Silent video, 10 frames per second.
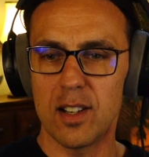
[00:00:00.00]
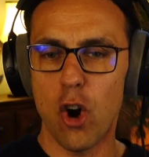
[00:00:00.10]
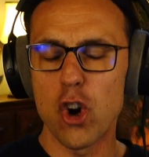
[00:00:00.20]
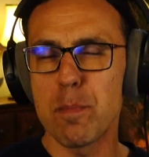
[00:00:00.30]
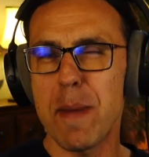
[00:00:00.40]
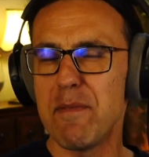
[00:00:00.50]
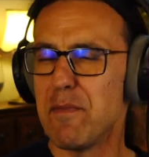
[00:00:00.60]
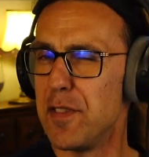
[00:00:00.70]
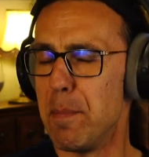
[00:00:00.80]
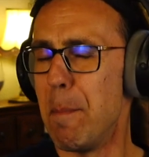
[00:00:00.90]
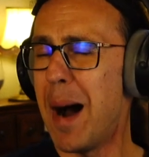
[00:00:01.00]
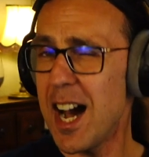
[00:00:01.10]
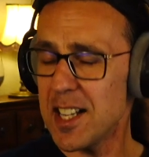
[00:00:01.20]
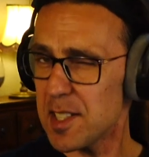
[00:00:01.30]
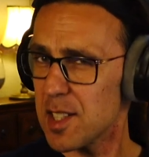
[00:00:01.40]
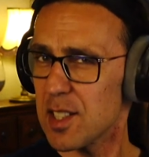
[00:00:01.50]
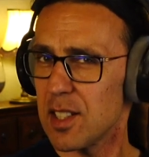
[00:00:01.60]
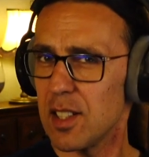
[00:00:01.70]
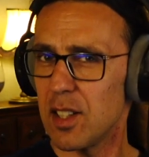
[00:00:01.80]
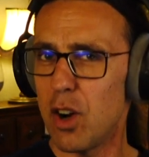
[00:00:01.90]
augment the mass
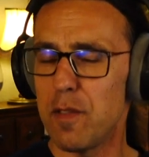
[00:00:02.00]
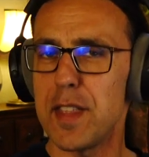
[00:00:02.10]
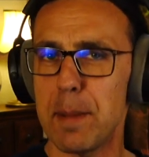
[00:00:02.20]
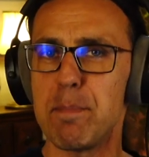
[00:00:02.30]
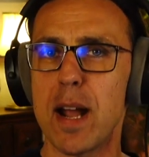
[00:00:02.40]
of that